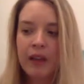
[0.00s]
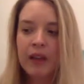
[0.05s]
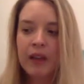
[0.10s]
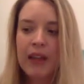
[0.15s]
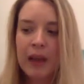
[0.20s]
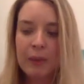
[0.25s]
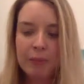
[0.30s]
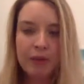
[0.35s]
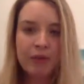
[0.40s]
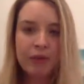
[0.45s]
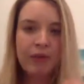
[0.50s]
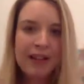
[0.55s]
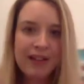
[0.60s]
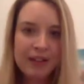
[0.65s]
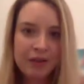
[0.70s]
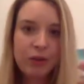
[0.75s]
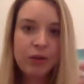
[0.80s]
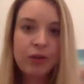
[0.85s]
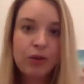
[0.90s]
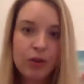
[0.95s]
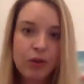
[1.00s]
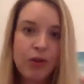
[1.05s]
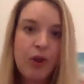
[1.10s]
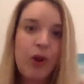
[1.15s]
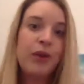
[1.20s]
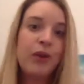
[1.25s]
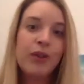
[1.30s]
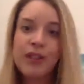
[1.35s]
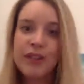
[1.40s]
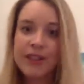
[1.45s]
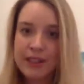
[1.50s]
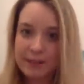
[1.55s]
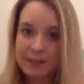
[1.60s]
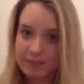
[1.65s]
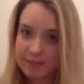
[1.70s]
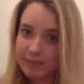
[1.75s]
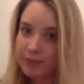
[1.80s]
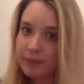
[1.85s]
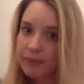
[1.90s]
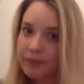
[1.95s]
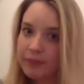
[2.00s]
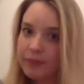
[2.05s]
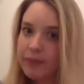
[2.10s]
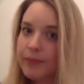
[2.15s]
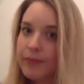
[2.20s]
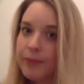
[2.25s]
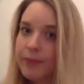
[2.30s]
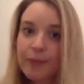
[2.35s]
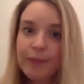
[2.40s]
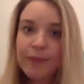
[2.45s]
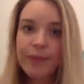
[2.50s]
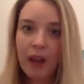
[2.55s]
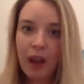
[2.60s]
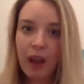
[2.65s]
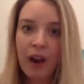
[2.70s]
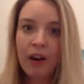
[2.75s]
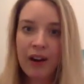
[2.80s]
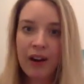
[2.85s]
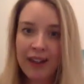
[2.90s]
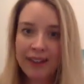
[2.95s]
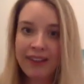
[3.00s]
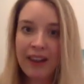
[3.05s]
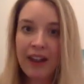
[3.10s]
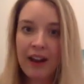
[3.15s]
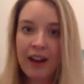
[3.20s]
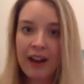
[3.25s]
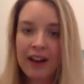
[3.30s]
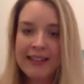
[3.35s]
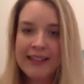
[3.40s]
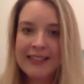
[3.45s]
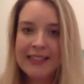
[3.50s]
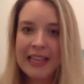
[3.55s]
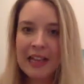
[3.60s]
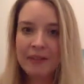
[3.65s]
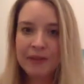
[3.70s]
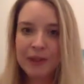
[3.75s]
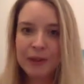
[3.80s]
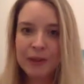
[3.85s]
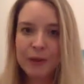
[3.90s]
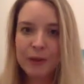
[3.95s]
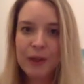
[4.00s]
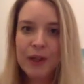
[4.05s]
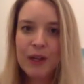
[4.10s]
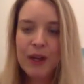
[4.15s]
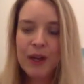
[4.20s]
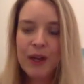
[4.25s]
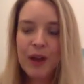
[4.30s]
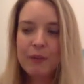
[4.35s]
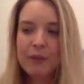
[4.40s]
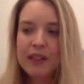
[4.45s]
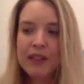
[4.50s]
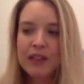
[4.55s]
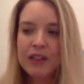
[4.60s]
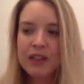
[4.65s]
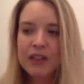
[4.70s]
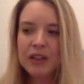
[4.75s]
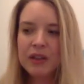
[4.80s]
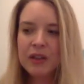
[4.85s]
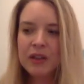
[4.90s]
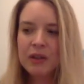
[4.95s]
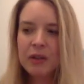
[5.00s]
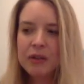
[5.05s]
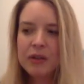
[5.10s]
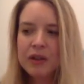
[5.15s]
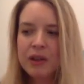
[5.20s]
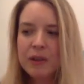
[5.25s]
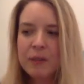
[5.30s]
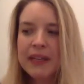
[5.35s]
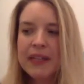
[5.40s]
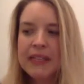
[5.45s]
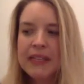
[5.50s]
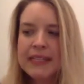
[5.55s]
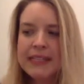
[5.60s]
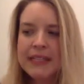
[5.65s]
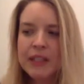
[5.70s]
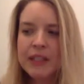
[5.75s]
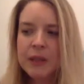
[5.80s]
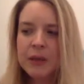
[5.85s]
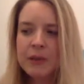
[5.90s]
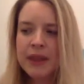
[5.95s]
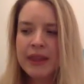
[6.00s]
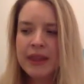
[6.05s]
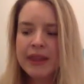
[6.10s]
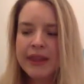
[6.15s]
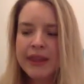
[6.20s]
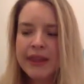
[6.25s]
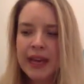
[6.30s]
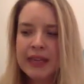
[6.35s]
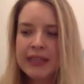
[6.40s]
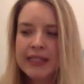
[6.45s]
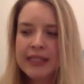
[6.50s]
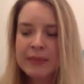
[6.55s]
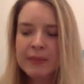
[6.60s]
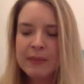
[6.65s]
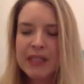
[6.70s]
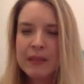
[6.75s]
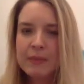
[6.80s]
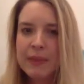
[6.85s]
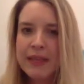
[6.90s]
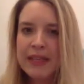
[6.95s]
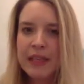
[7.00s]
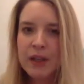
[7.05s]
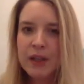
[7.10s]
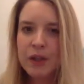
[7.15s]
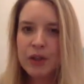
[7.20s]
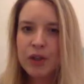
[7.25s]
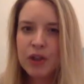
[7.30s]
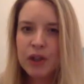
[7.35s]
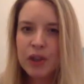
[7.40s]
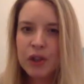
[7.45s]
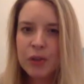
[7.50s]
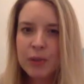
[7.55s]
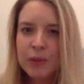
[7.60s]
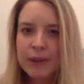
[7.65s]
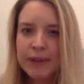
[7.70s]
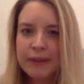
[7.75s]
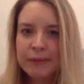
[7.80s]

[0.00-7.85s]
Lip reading: like parental controls are at their highest level, which can the biggest issue with that seems to be YouTube,